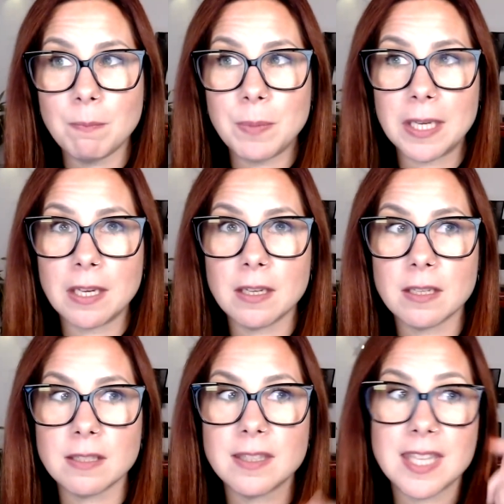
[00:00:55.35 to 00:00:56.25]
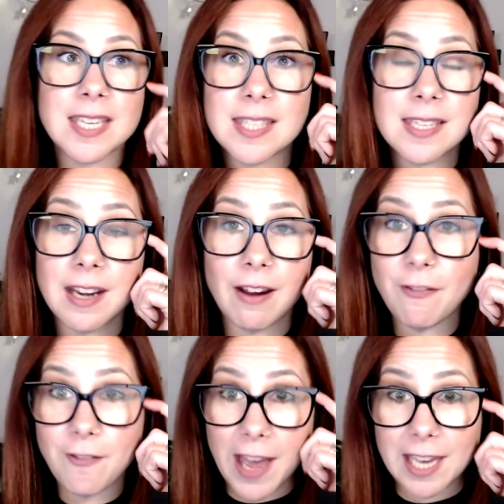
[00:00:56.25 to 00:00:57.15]
because this isn't a
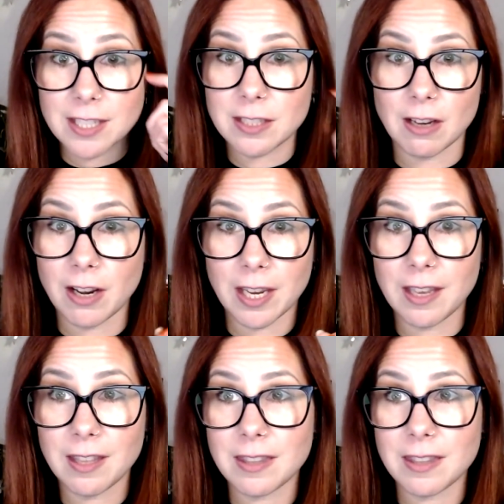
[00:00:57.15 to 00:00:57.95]
fad diet.